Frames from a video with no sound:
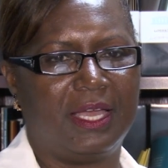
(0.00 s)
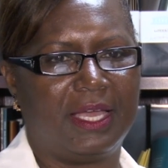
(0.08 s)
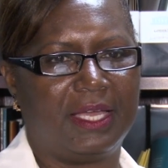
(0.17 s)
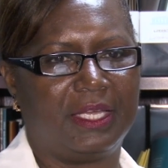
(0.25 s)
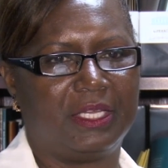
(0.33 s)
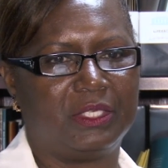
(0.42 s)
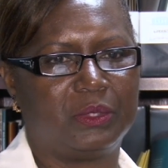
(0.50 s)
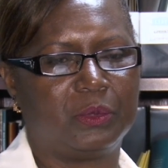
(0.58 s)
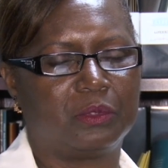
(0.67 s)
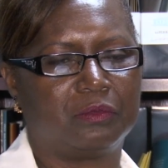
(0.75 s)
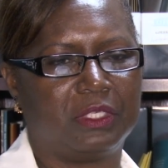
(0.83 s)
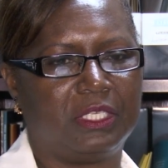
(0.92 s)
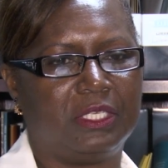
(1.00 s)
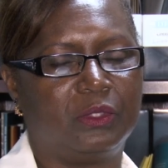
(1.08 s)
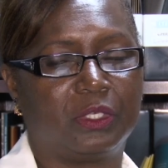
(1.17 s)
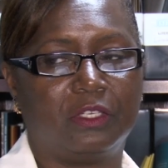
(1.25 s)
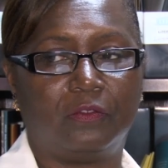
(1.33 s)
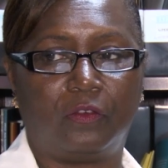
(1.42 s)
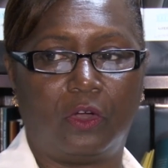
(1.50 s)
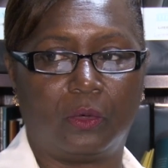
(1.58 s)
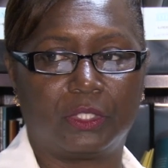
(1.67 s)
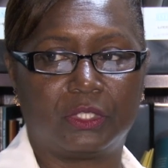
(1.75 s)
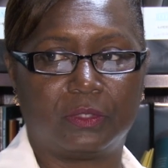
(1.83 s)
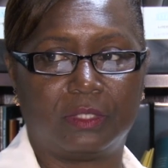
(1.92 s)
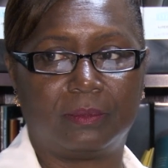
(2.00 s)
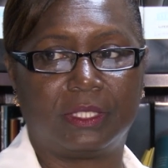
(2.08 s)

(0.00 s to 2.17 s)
and we were really looking forward to it.